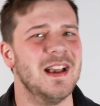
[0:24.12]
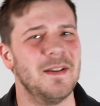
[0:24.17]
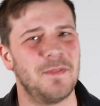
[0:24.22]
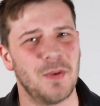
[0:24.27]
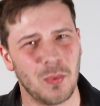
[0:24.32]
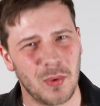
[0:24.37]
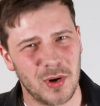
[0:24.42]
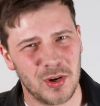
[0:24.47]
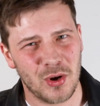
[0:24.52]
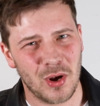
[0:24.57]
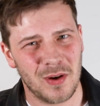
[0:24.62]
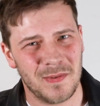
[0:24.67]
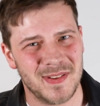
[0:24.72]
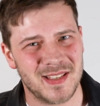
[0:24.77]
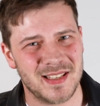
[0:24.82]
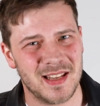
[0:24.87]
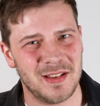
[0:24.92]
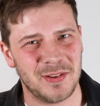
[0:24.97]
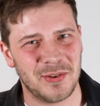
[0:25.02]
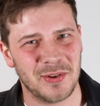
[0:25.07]
if you want to know if
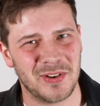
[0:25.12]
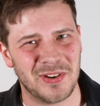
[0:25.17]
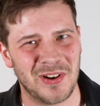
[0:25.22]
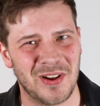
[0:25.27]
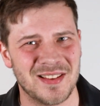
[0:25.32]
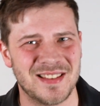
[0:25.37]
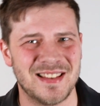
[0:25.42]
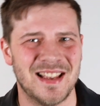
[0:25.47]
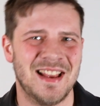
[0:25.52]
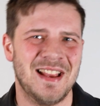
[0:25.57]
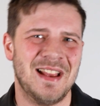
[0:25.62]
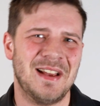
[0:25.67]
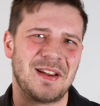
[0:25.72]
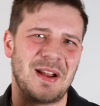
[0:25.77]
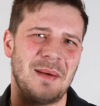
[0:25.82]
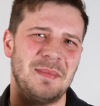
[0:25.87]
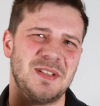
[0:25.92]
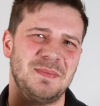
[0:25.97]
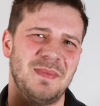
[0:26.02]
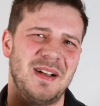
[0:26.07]
it's any good or not,
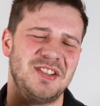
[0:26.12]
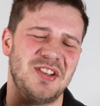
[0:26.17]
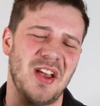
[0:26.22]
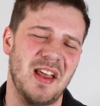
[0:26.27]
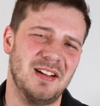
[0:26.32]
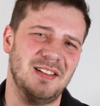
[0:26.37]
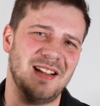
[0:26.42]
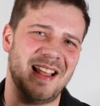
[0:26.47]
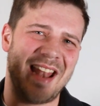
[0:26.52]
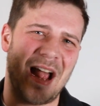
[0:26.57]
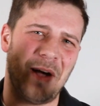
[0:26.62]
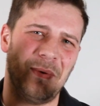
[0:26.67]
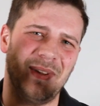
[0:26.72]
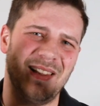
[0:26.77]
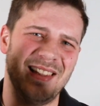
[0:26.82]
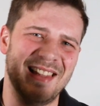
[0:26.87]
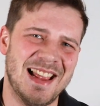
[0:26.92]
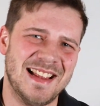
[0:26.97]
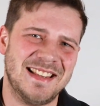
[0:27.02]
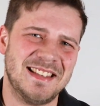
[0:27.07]
come to my channel and I
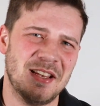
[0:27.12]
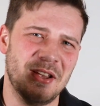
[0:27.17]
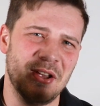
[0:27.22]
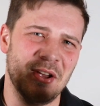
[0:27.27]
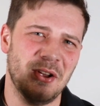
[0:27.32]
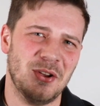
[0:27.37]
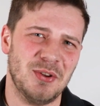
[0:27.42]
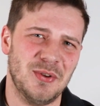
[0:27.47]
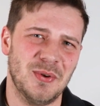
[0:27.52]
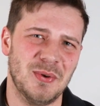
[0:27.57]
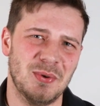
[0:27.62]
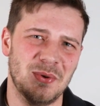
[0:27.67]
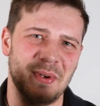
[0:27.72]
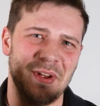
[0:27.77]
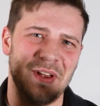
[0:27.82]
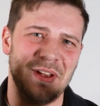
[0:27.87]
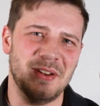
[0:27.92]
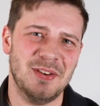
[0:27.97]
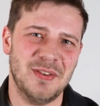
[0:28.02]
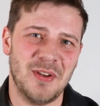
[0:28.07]
will let
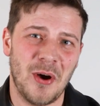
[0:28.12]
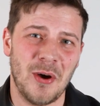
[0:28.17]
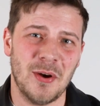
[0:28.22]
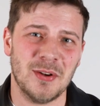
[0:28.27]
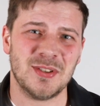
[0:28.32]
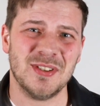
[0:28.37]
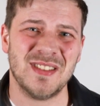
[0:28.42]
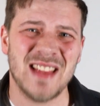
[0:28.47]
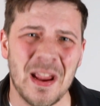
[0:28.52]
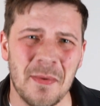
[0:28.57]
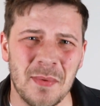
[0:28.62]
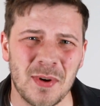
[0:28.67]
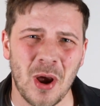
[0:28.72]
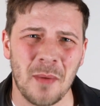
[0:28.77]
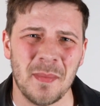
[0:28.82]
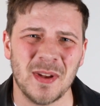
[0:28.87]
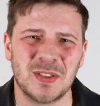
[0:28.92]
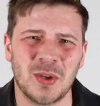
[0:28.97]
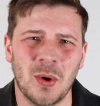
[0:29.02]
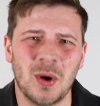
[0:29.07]
you know. Today we're
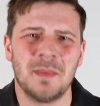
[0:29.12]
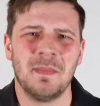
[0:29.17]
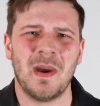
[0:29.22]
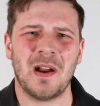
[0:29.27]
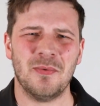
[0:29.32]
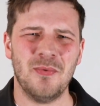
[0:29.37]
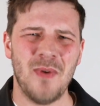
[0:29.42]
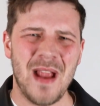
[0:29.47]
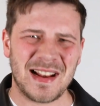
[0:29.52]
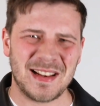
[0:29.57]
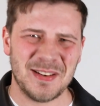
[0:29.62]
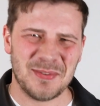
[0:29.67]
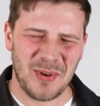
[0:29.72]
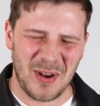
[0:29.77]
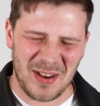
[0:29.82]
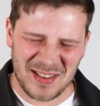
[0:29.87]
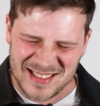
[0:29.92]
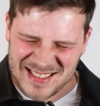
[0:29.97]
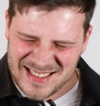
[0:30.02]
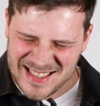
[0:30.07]
going to be talking about
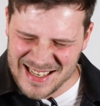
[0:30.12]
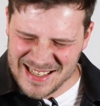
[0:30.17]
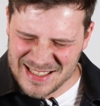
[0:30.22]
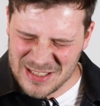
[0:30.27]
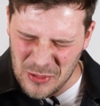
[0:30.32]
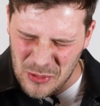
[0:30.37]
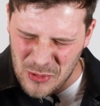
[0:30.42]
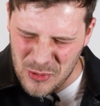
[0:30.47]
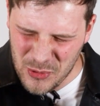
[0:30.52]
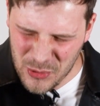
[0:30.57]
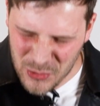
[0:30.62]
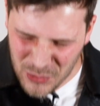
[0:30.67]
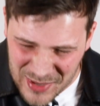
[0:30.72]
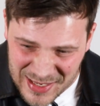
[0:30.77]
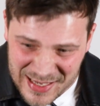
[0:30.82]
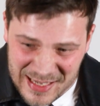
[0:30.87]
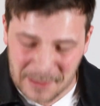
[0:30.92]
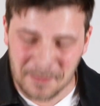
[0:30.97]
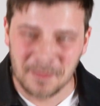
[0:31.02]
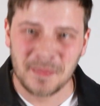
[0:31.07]
Ragnarok Season
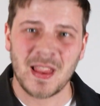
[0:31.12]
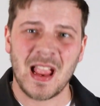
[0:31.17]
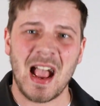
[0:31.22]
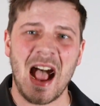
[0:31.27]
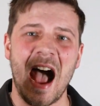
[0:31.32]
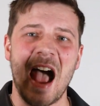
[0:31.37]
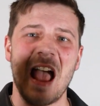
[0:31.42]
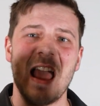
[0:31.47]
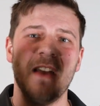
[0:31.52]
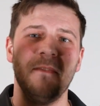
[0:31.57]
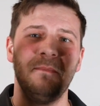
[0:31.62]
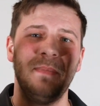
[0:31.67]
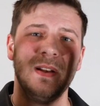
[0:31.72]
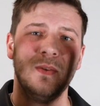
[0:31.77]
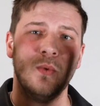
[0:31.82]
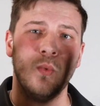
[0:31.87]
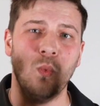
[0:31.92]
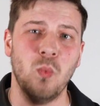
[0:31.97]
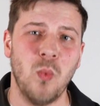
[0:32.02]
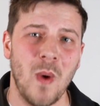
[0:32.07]
3. I have
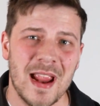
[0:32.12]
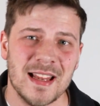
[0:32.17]
been